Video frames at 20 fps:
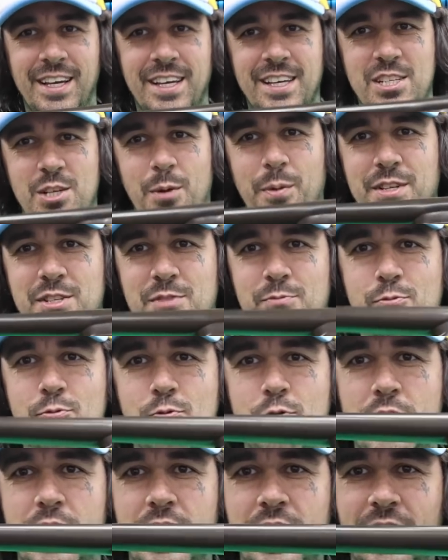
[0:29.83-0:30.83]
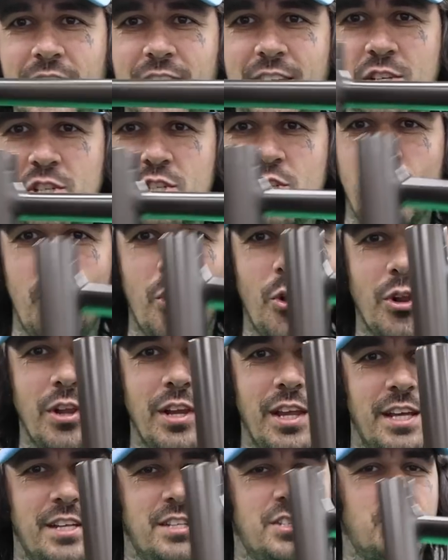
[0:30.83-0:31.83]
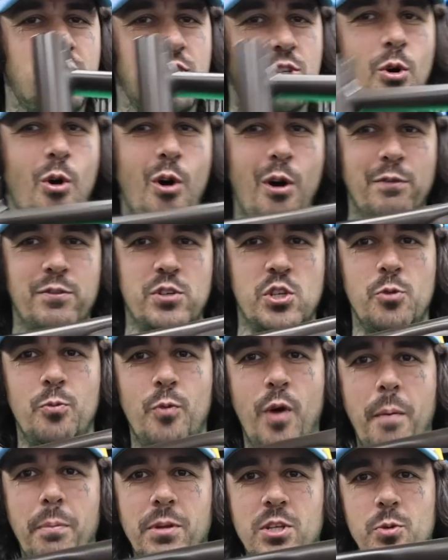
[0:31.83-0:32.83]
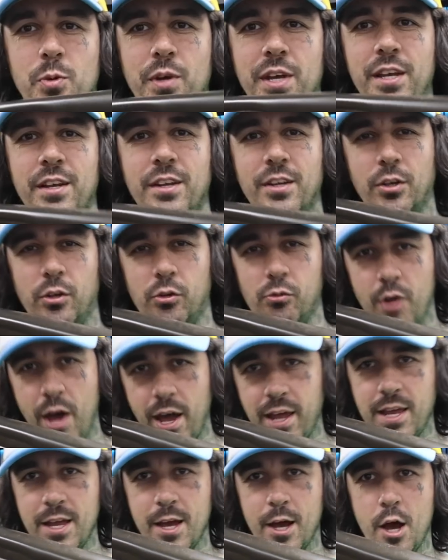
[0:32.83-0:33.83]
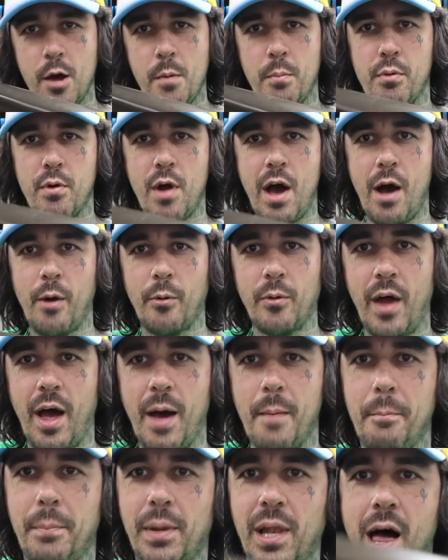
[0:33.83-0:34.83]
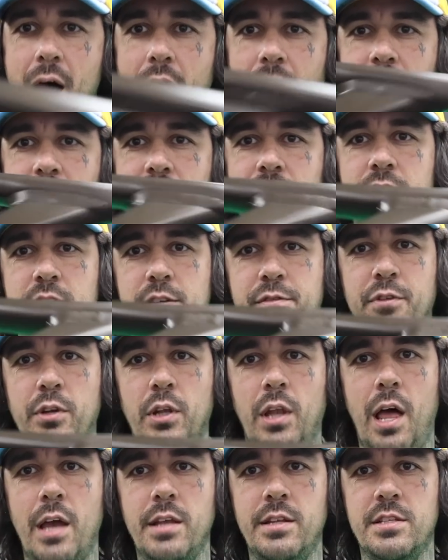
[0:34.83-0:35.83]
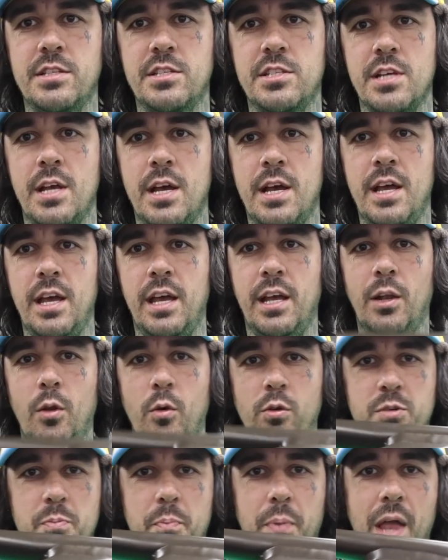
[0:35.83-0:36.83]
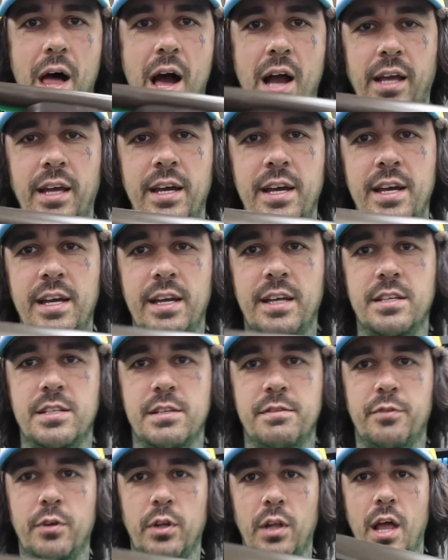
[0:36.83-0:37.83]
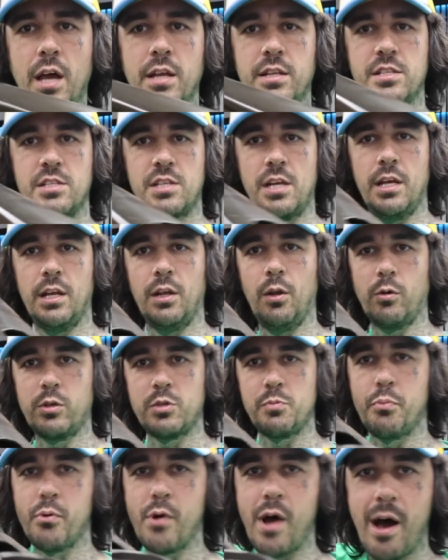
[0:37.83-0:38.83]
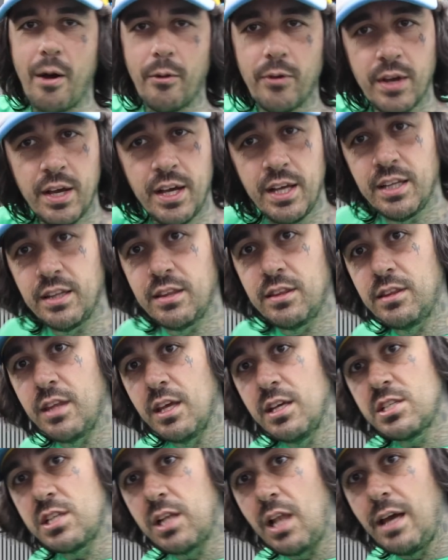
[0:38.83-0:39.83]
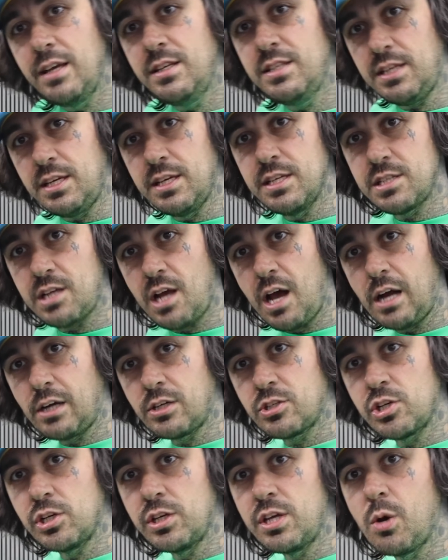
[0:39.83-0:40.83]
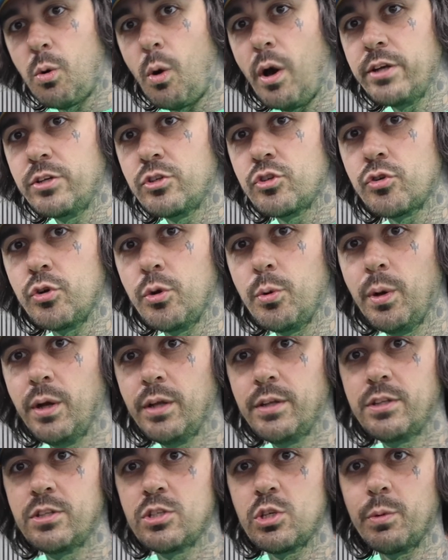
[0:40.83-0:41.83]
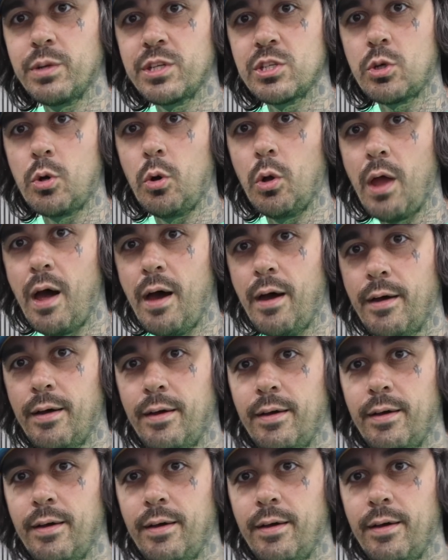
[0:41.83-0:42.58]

So it's really subtle. It's sort of somewhere between grey, brown and black in different lights. It looks black. In different lights it looks brown. This light is actually quite true to its colour.